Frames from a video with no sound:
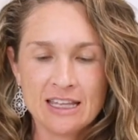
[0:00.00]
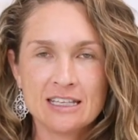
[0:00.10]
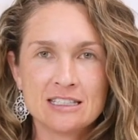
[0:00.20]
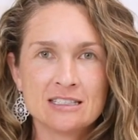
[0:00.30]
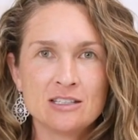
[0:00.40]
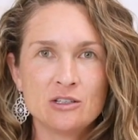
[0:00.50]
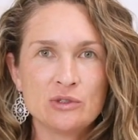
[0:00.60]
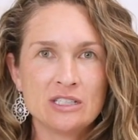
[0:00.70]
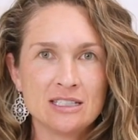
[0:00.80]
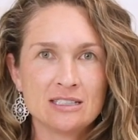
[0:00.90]
This is a new
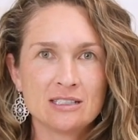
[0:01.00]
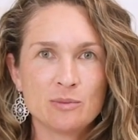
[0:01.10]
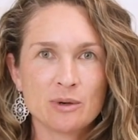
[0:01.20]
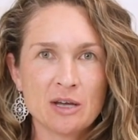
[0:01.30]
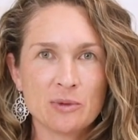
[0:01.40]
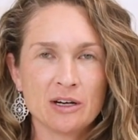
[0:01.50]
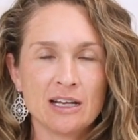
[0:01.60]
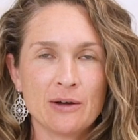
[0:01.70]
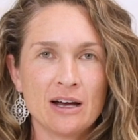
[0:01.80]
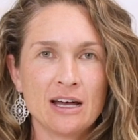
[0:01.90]
tinted primer.
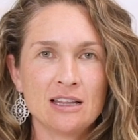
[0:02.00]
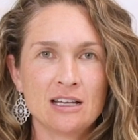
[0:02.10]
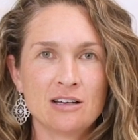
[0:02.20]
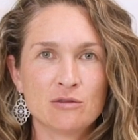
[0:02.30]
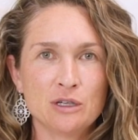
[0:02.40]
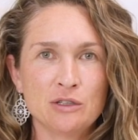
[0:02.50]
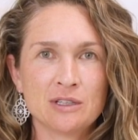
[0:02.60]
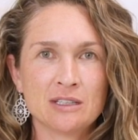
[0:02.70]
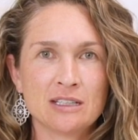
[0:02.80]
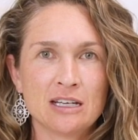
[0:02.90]
Now I love when you
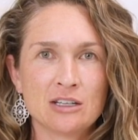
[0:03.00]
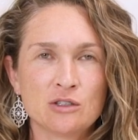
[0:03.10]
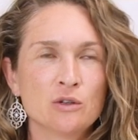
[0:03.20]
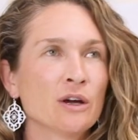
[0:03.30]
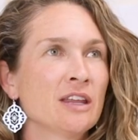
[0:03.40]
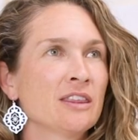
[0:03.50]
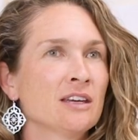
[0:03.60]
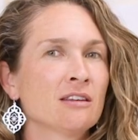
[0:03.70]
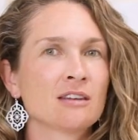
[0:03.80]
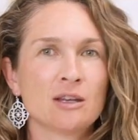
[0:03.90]
can take two great
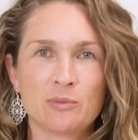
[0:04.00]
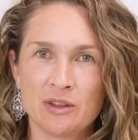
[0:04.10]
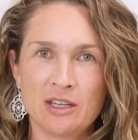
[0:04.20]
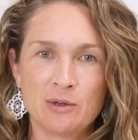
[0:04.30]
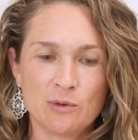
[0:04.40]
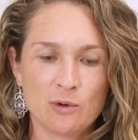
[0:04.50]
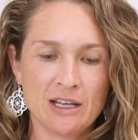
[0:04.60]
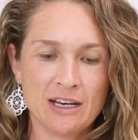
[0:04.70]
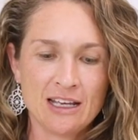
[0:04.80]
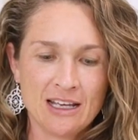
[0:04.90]
things and put them in
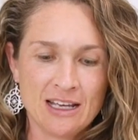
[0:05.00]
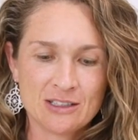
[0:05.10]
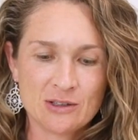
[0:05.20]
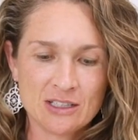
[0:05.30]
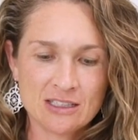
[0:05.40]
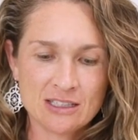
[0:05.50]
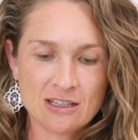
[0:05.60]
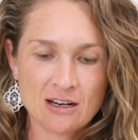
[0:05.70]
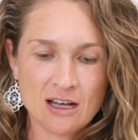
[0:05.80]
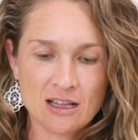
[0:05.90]
one. So this is
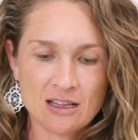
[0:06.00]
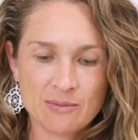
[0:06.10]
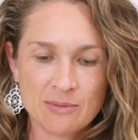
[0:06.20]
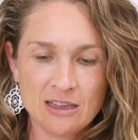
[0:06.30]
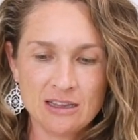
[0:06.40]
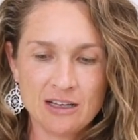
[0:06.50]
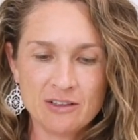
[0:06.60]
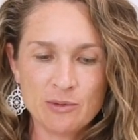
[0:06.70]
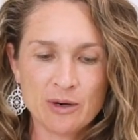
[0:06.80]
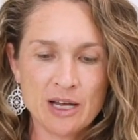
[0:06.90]
our
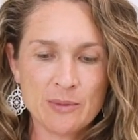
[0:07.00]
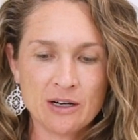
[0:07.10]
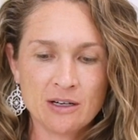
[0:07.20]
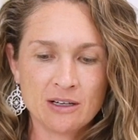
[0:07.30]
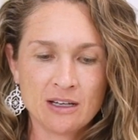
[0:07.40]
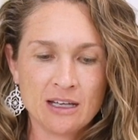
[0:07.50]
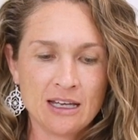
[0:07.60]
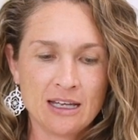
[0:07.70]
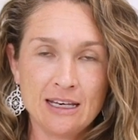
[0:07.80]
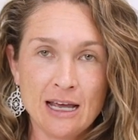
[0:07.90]
beloved primer
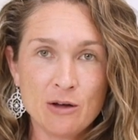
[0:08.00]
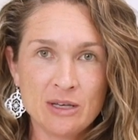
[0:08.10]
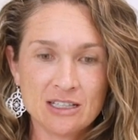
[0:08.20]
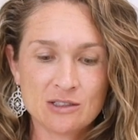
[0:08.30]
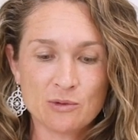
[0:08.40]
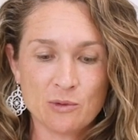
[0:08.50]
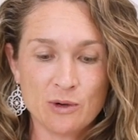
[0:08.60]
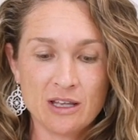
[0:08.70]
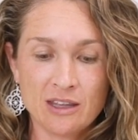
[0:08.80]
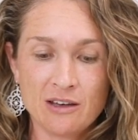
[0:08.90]
now mixed
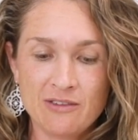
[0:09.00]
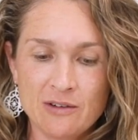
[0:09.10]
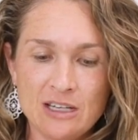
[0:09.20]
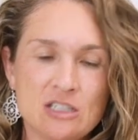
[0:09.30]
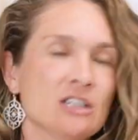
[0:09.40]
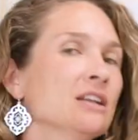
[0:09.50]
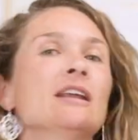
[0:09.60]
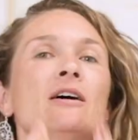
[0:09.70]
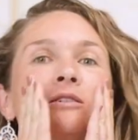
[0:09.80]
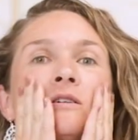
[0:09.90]
with a foundation.
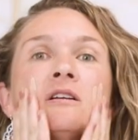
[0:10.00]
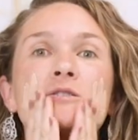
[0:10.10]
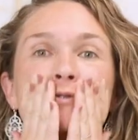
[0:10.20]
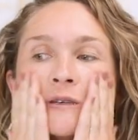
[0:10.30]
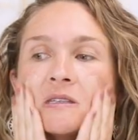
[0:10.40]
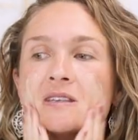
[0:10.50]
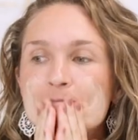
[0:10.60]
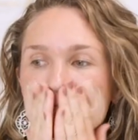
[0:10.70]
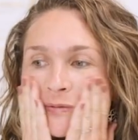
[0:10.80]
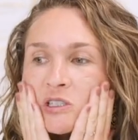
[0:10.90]
Now you can use this
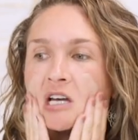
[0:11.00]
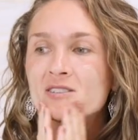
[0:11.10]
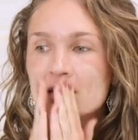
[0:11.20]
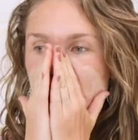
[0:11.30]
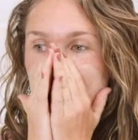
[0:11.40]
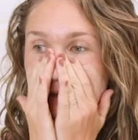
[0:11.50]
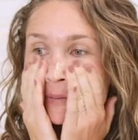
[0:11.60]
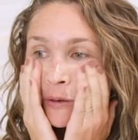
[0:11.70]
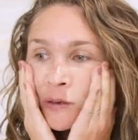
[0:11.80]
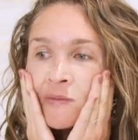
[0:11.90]
just as a
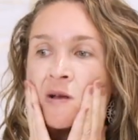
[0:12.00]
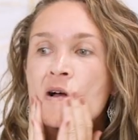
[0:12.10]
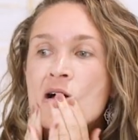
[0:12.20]
primer.